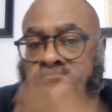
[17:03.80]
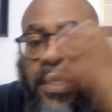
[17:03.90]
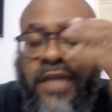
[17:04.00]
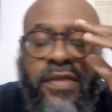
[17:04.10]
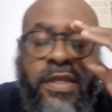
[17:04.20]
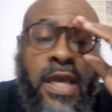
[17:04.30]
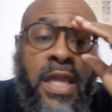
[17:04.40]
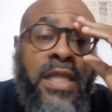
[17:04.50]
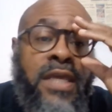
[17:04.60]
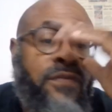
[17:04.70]
He said, yeah, I
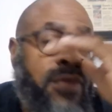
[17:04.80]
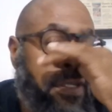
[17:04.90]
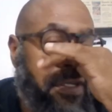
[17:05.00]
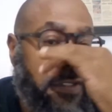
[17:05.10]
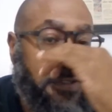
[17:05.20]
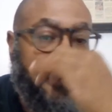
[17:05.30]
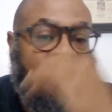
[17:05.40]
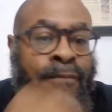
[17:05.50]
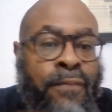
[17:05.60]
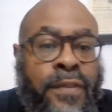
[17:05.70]
leave here
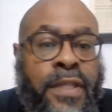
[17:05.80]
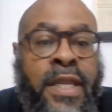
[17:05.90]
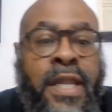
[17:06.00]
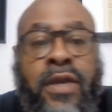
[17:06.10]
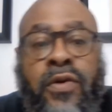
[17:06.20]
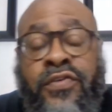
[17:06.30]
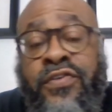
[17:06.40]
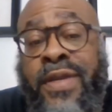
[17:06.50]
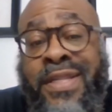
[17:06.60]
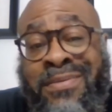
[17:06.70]
and I go
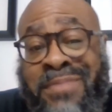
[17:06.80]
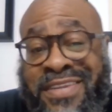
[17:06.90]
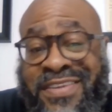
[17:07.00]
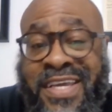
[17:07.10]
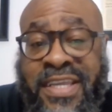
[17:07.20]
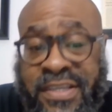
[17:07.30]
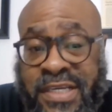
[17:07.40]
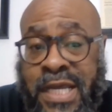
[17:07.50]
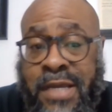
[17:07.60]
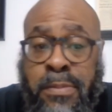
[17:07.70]
straight to my second
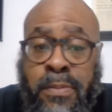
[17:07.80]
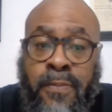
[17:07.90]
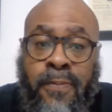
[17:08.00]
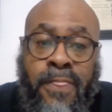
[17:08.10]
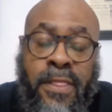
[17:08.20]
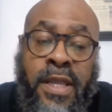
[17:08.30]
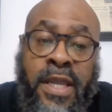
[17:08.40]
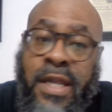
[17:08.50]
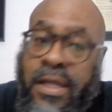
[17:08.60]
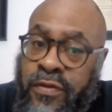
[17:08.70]
job.
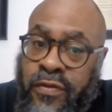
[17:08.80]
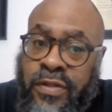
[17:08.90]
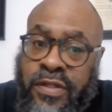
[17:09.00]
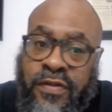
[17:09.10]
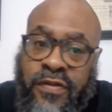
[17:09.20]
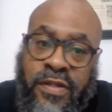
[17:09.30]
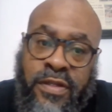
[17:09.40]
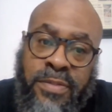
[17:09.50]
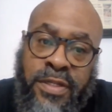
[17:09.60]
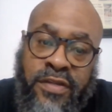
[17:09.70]
And I do this,
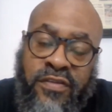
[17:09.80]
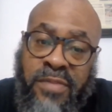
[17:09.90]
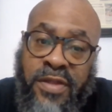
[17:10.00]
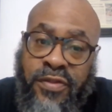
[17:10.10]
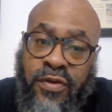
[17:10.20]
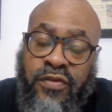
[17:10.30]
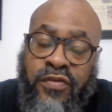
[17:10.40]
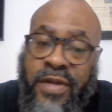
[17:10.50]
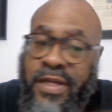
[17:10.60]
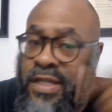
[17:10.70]
this is my third
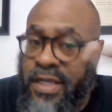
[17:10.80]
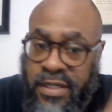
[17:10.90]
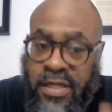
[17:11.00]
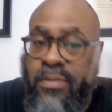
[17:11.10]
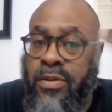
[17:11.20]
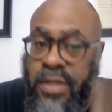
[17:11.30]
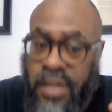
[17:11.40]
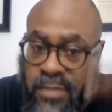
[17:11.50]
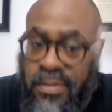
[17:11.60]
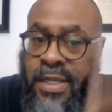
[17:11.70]
straight day doubling
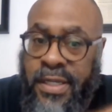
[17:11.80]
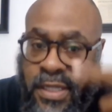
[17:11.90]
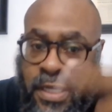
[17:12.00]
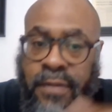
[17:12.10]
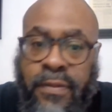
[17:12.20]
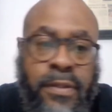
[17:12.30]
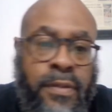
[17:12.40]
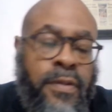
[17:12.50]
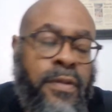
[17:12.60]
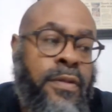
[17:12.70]
up like that.
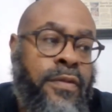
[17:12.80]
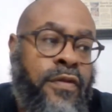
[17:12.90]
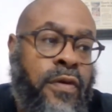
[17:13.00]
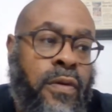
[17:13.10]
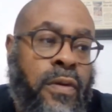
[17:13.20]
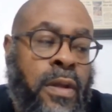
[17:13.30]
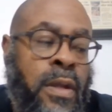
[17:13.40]
So,